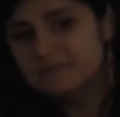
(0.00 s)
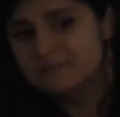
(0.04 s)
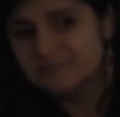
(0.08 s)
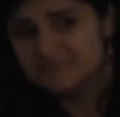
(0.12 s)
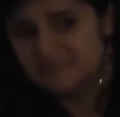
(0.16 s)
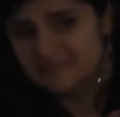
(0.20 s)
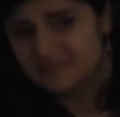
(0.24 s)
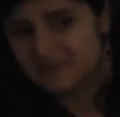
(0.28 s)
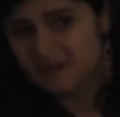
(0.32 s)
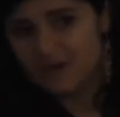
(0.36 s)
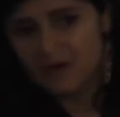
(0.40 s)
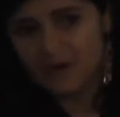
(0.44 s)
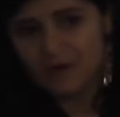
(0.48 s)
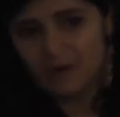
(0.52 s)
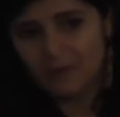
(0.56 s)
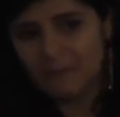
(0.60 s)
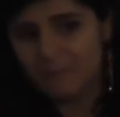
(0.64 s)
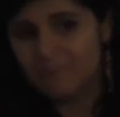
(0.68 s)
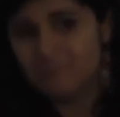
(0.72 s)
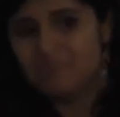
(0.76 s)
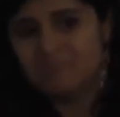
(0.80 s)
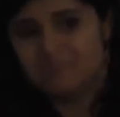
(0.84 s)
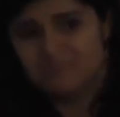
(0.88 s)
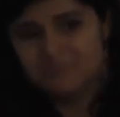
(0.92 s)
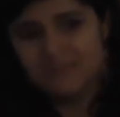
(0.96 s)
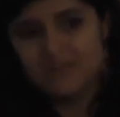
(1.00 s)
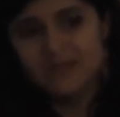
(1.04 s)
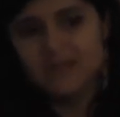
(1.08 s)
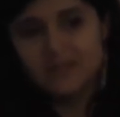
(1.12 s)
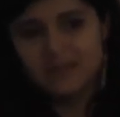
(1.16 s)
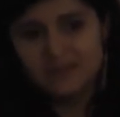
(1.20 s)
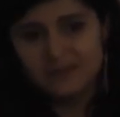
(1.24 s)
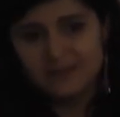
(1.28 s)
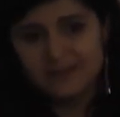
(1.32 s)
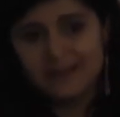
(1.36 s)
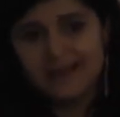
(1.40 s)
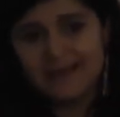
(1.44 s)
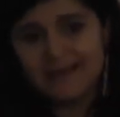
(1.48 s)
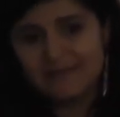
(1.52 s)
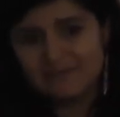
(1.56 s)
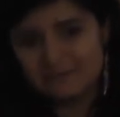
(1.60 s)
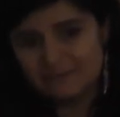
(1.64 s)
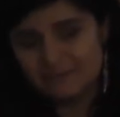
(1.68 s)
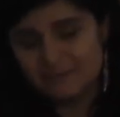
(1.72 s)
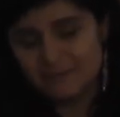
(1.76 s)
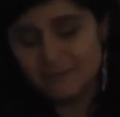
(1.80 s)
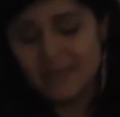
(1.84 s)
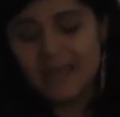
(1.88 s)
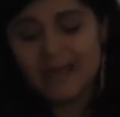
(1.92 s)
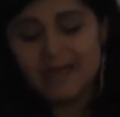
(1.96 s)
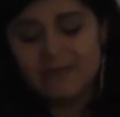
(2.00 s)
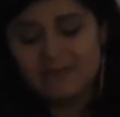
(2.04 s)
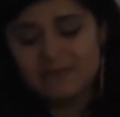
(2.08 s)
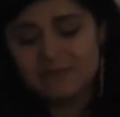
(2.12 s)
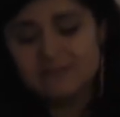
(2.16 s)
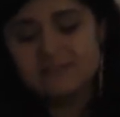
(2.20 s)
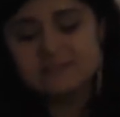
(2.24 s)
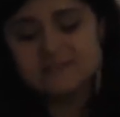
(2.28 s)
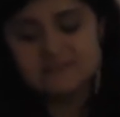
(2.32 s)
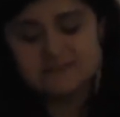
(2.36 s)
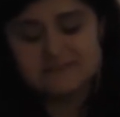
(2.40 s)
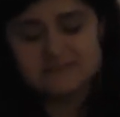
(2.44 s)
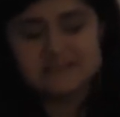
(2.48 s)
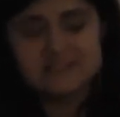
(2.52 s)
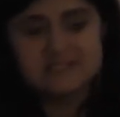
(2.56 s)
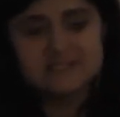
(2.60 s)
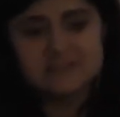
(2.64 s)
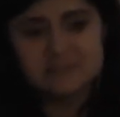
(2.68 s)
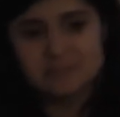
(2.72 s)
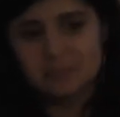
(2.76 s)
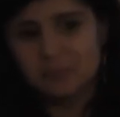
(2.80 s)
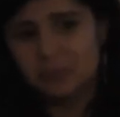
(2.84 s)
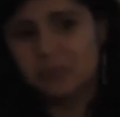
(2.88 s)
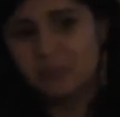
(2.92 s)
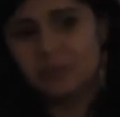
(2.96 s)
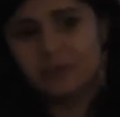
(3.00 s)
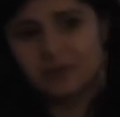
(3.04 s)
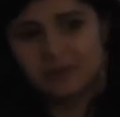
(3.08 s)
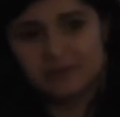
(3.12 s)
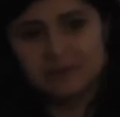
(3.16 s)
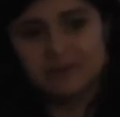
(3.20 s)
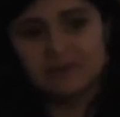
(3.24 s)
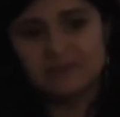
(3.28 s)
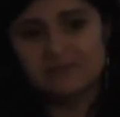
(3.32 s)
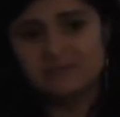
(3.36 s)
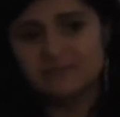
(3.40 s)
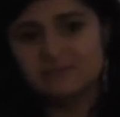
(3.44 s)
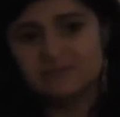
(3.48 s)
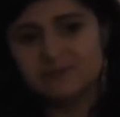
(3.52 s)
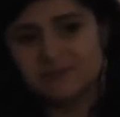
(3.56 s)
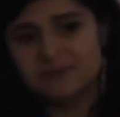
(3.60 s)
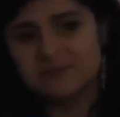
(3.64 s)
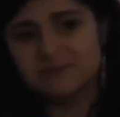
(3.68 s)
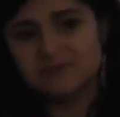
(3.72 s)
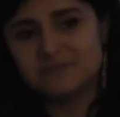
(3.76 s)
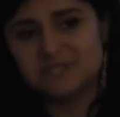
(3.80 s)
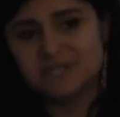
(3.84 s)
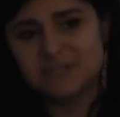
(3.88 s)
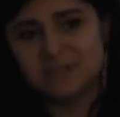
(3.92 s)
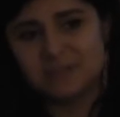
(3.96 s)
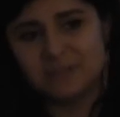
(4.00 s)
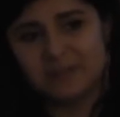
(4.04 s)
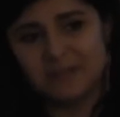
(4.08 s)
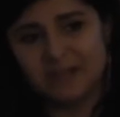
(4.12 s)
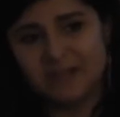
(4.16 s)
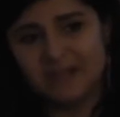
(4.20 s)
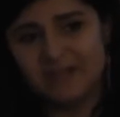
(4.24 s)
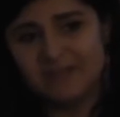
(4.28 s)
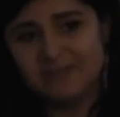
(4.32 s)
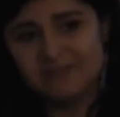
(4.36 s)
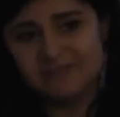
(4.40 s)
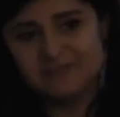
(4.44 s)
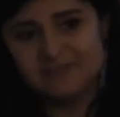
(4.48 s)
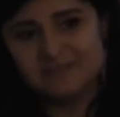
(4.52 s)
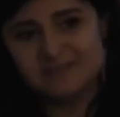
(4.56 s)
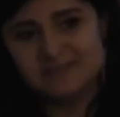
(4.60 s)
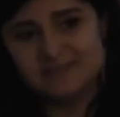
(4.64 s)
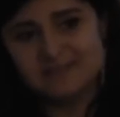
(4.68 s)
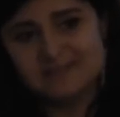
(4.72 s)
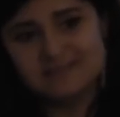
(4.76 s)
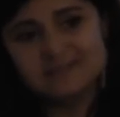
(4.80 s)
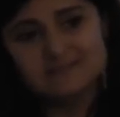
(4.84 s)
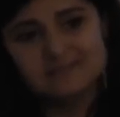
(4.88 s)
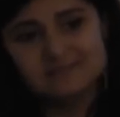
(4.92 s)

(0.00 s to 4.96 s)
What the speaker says: So we have also the support of German leftists.